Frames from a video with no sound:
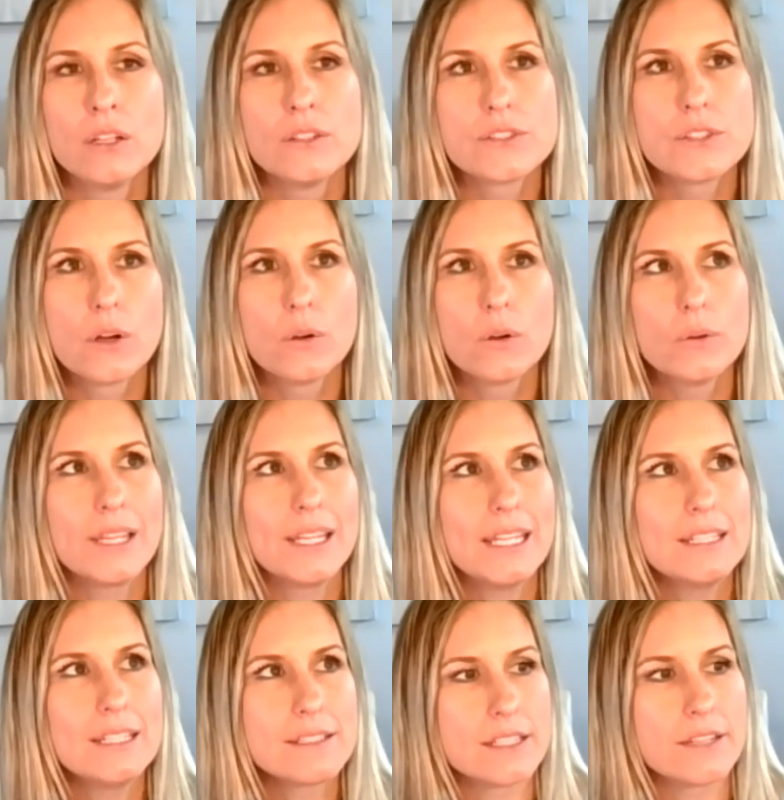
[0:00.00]
So it
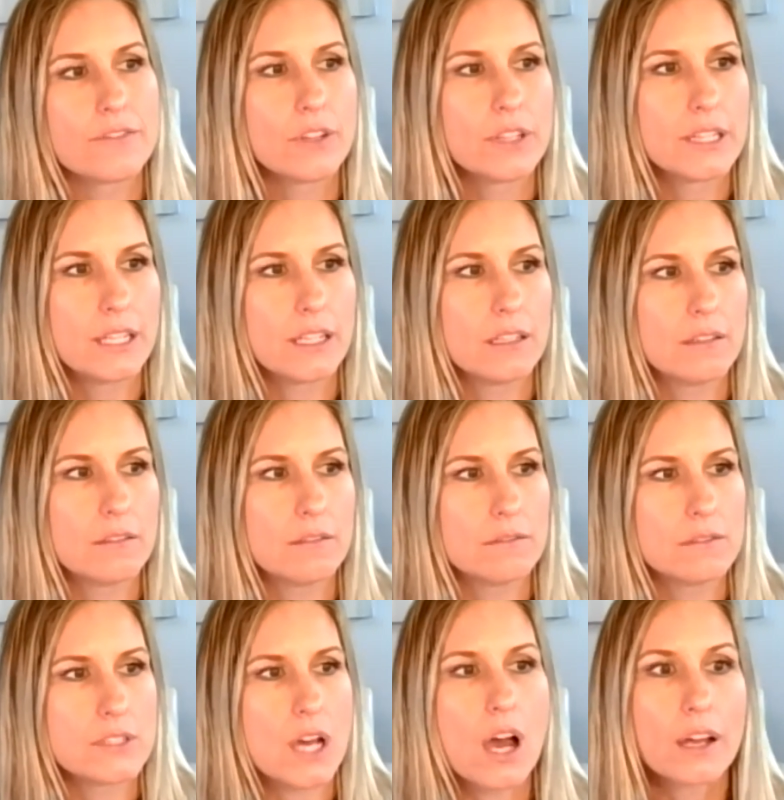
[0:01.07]
is different than
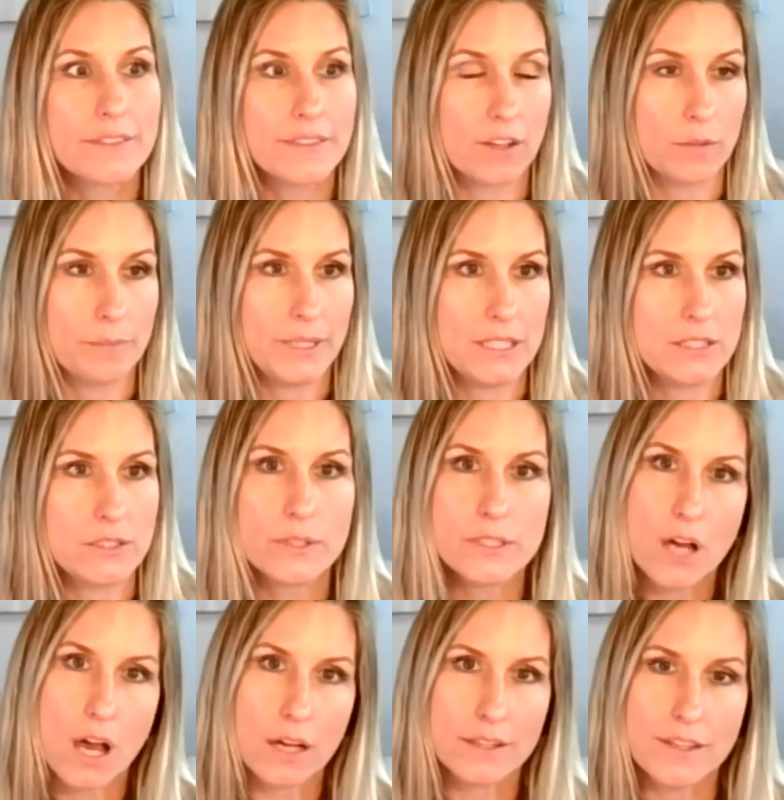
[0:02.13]
talk therapy. So in
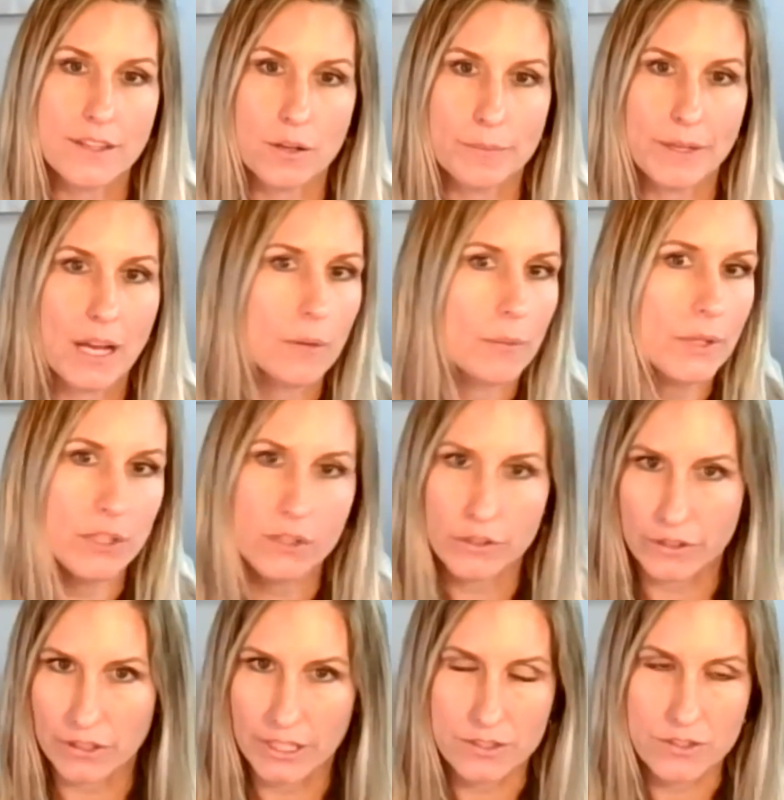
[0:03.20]
talk therapy, I want to know
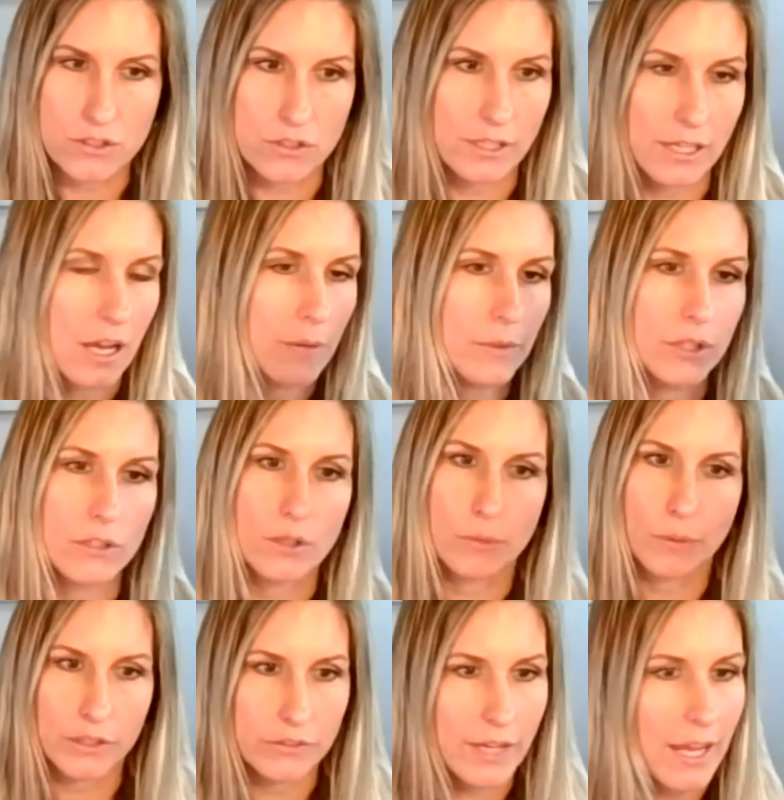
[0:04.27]
your history. I want to know
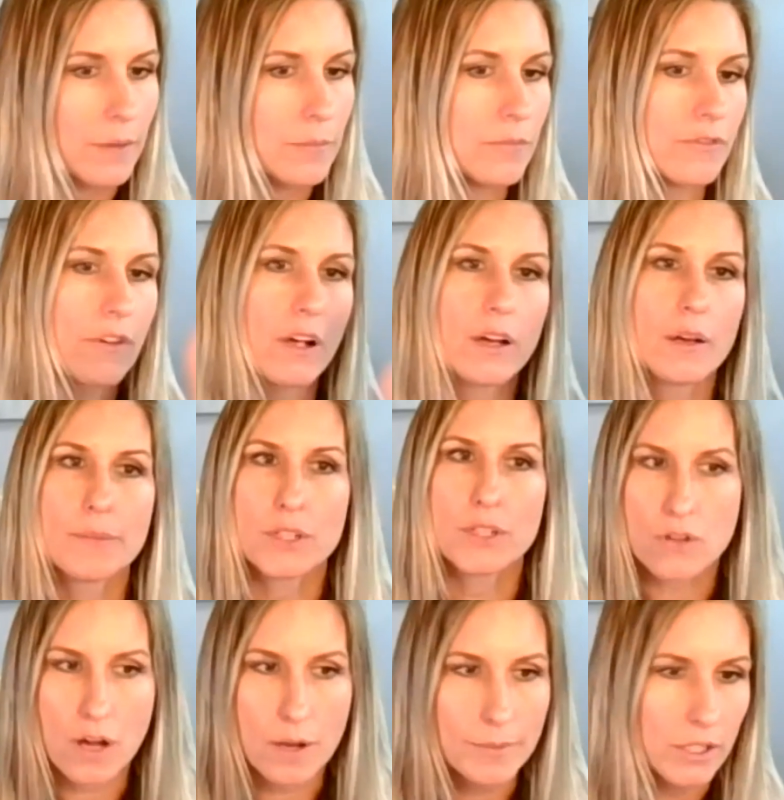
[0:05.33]
where you came from, the
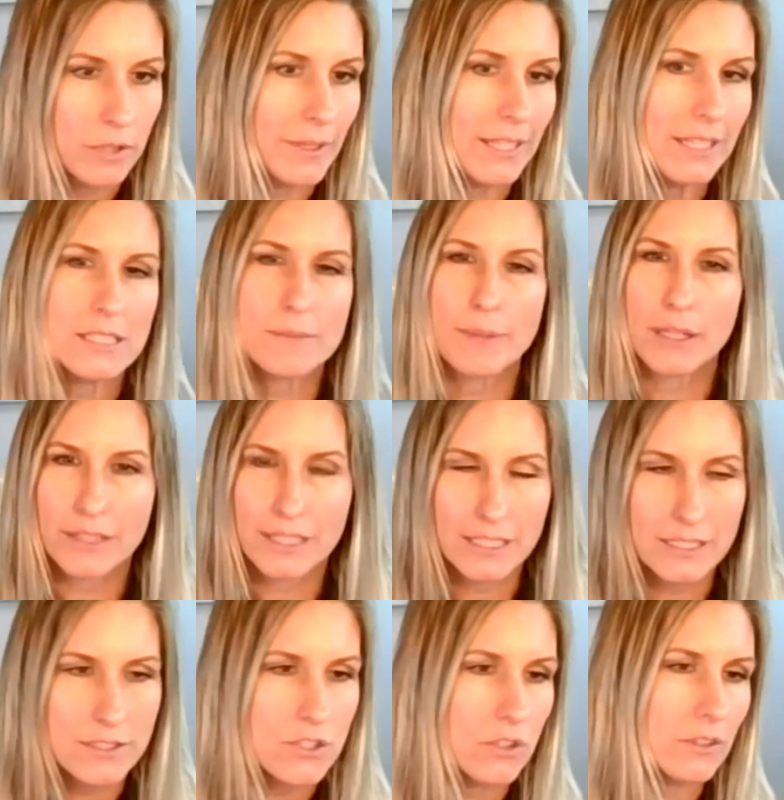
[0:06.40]
trauma you might
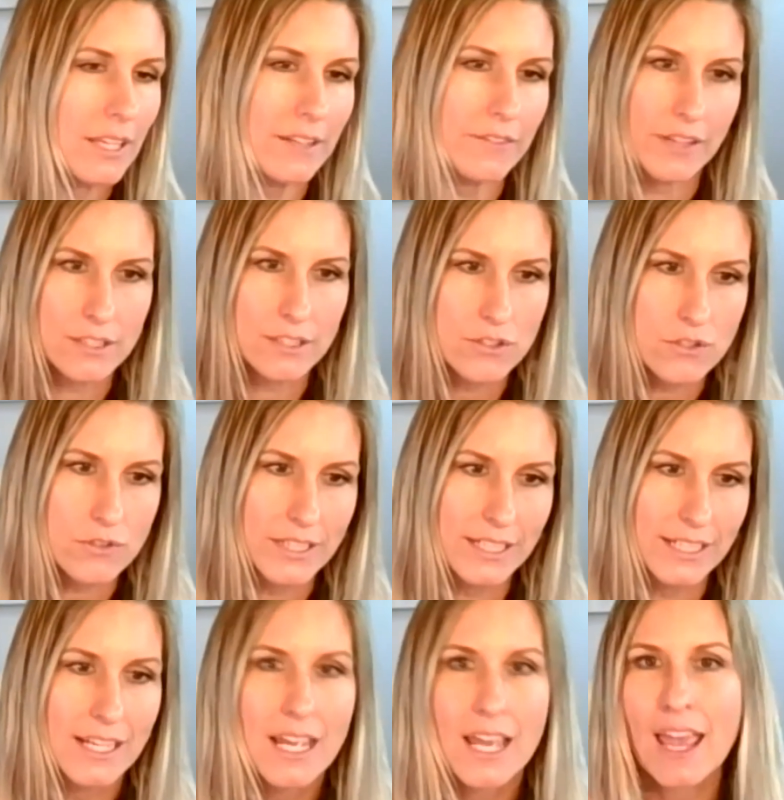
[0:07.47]
experience, your life
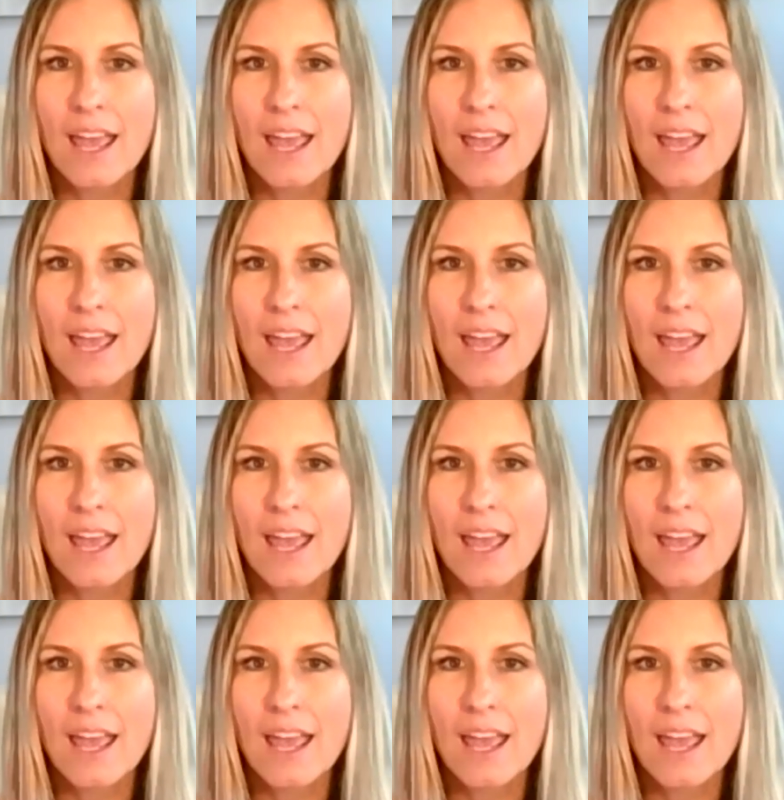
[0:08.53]
history.